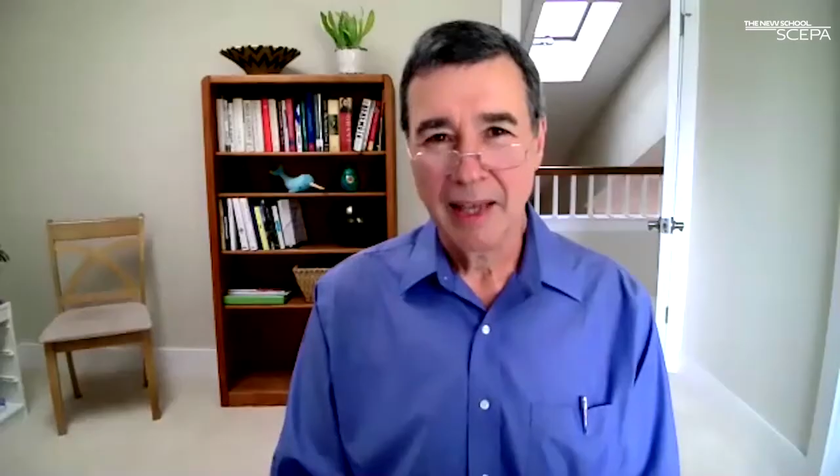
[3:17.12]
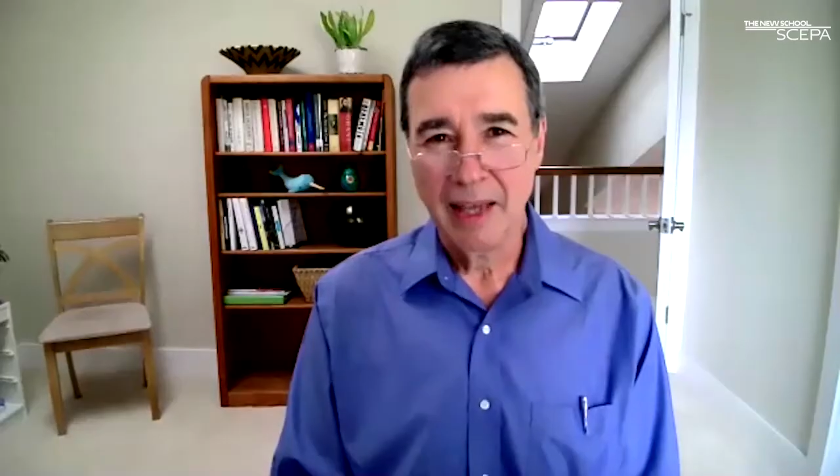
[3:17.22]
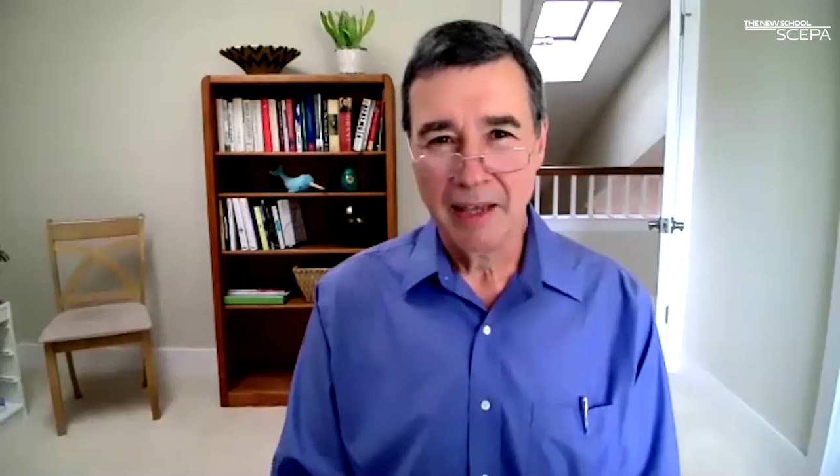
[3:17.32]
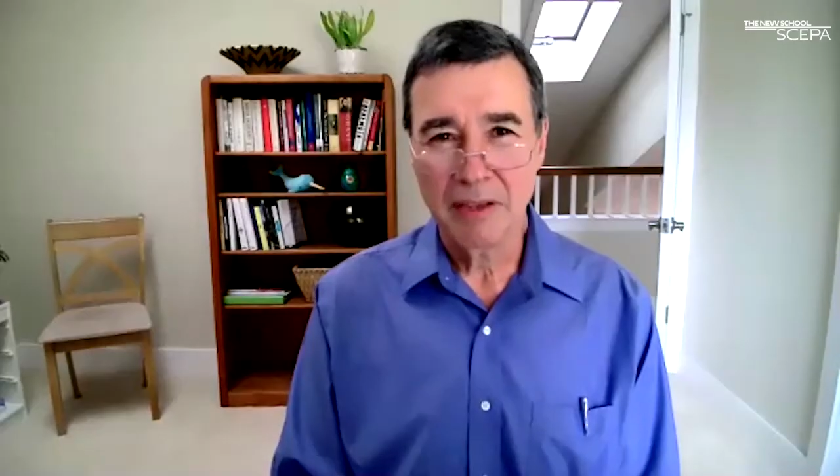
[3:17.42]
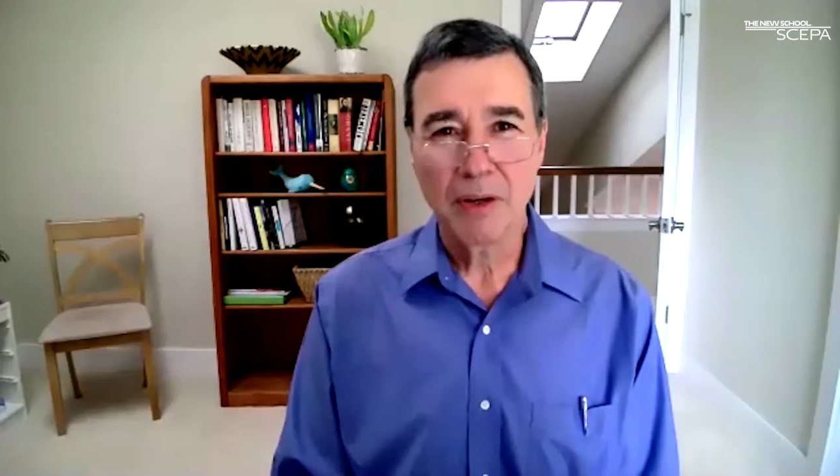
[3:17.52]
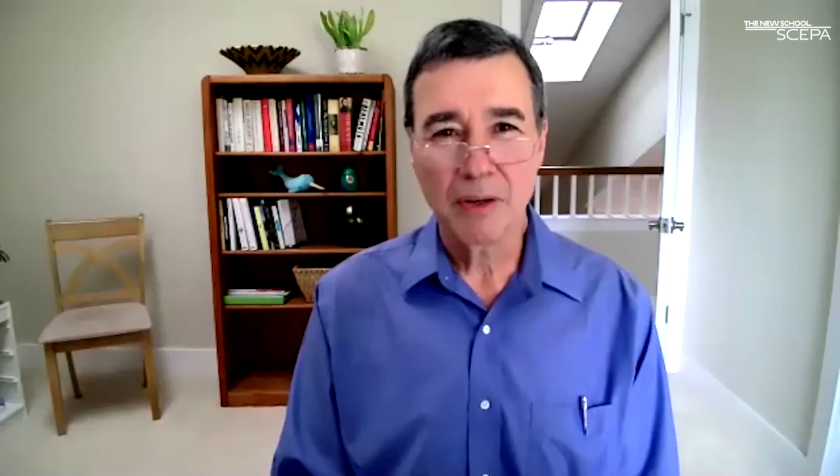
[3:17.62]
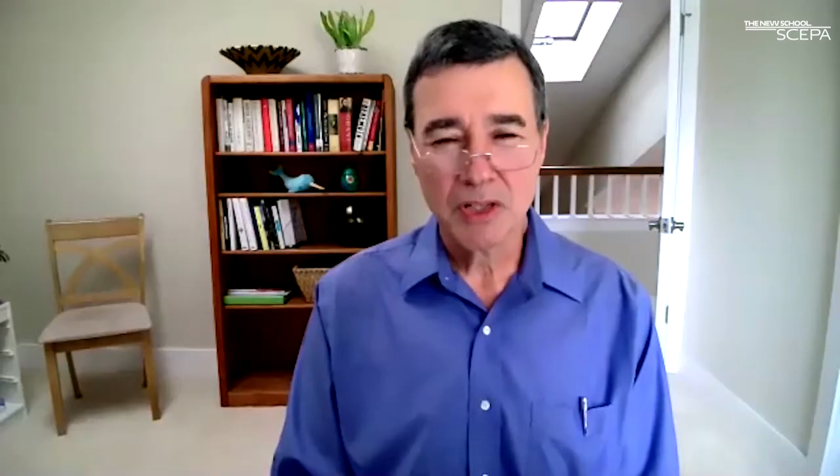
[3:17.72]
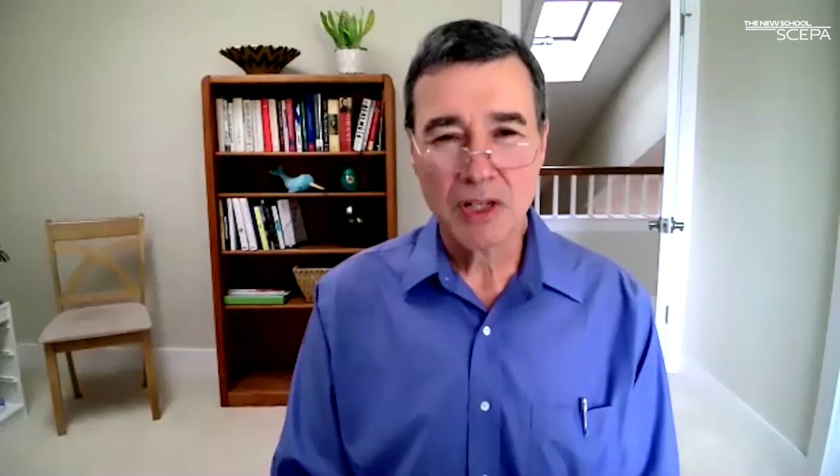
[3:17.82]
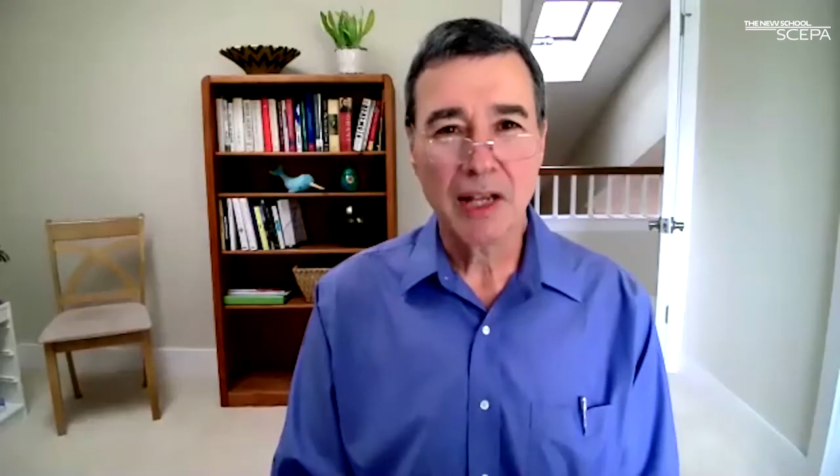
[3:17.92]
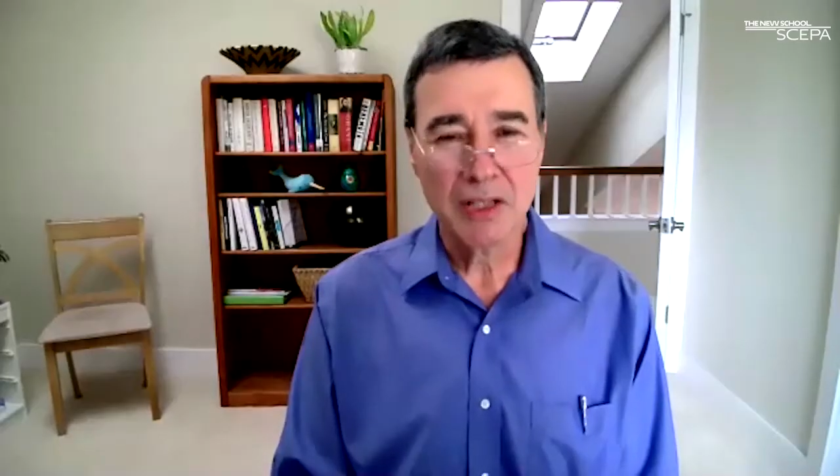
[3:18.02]
And those
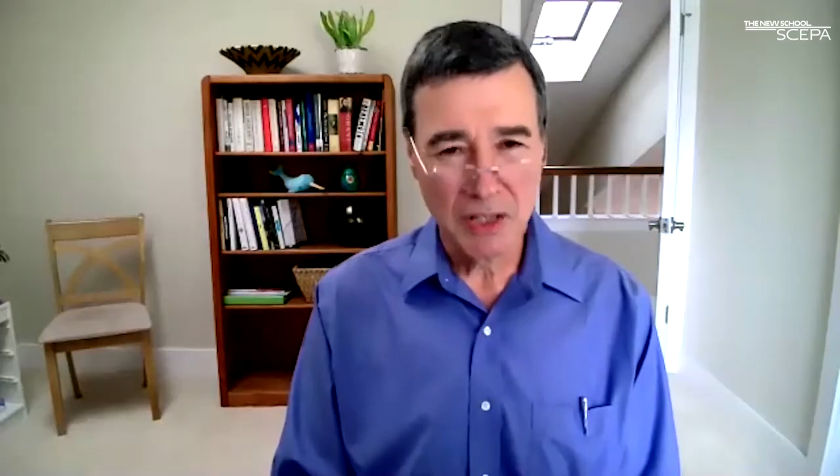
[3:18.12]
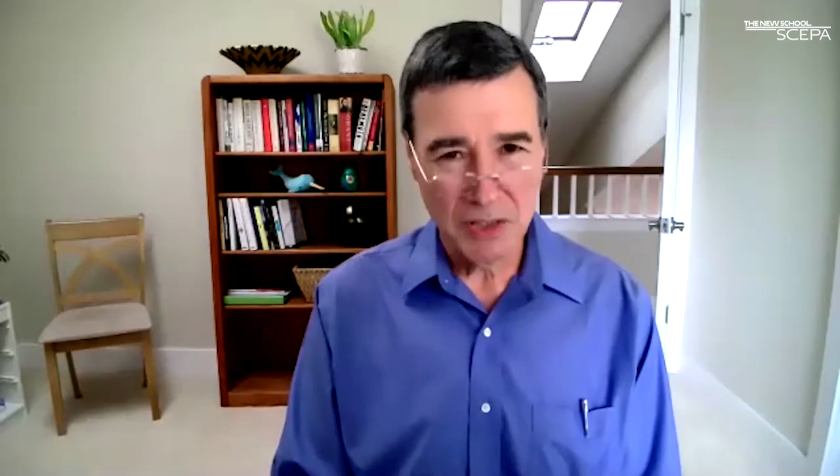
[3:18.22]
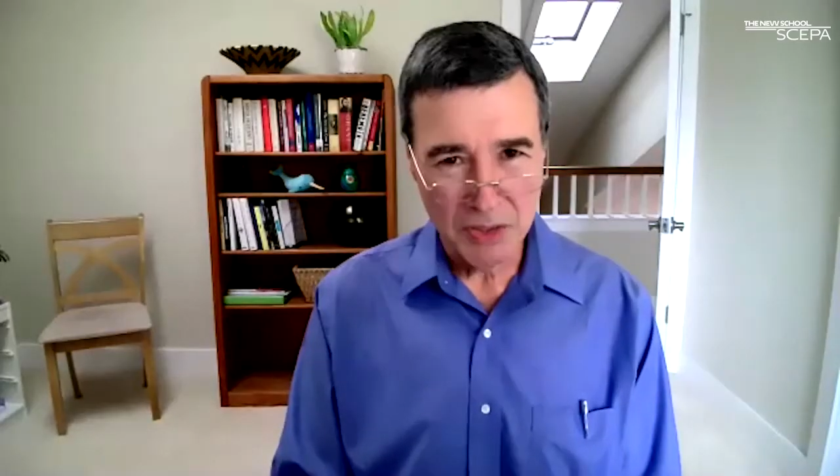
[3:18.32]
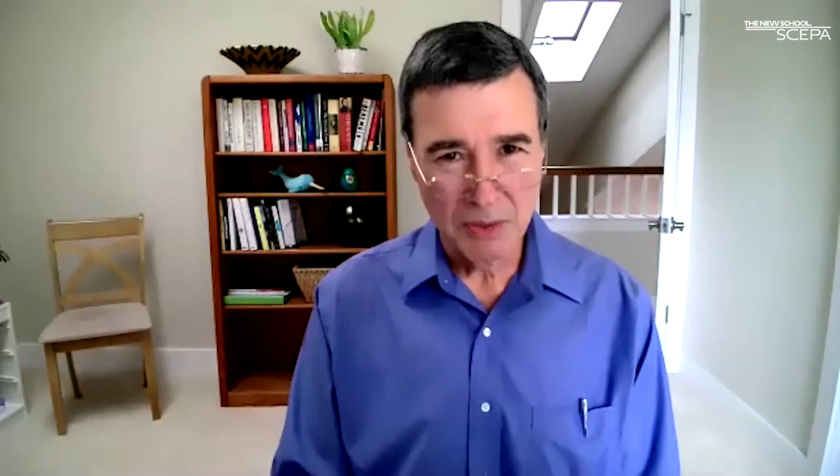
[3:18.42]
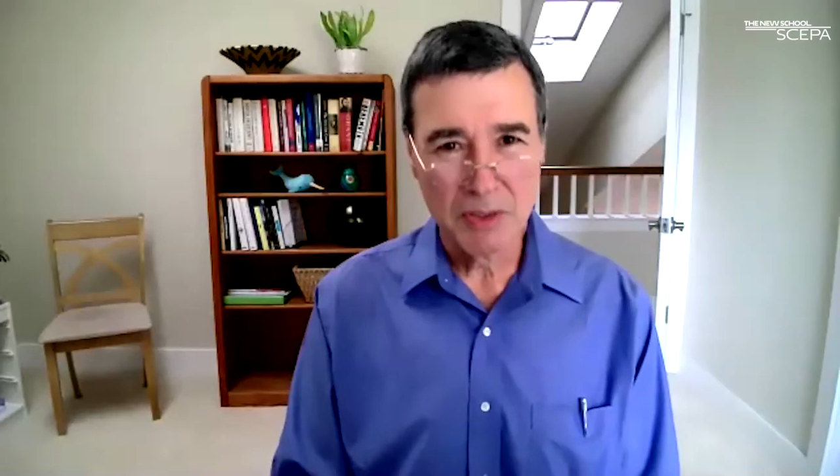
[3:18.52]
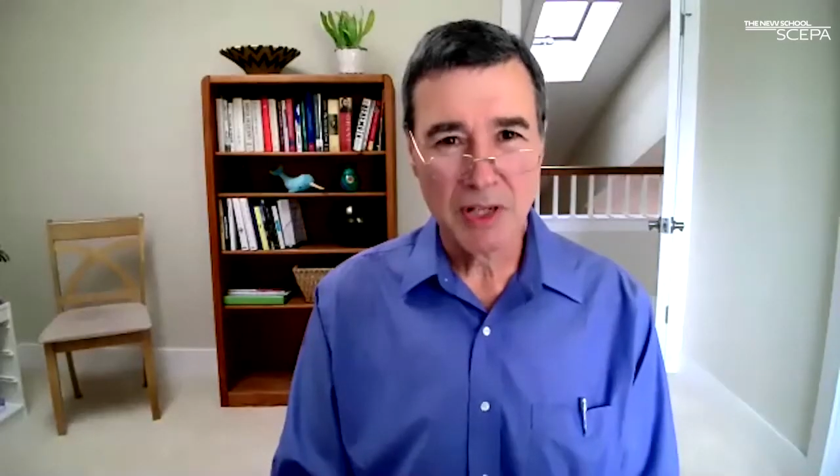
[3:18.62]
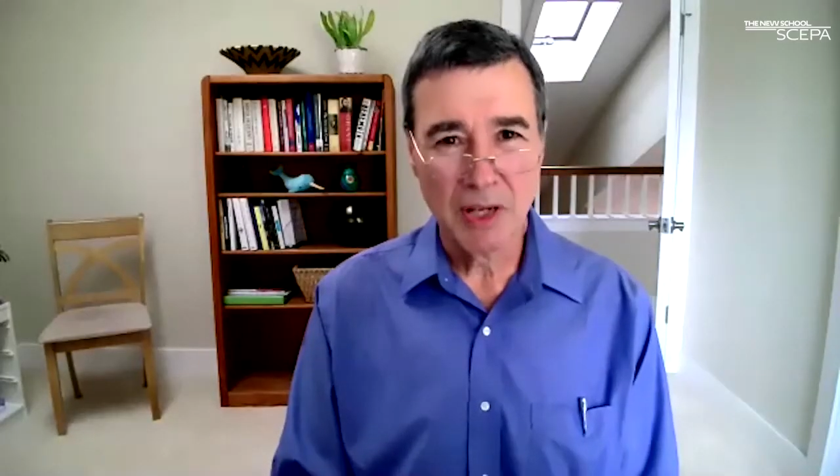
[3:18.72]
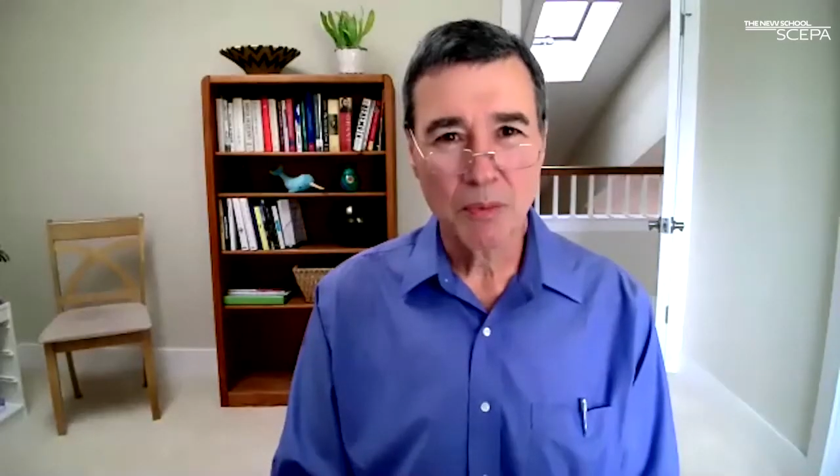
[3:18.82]
cuts, as you said,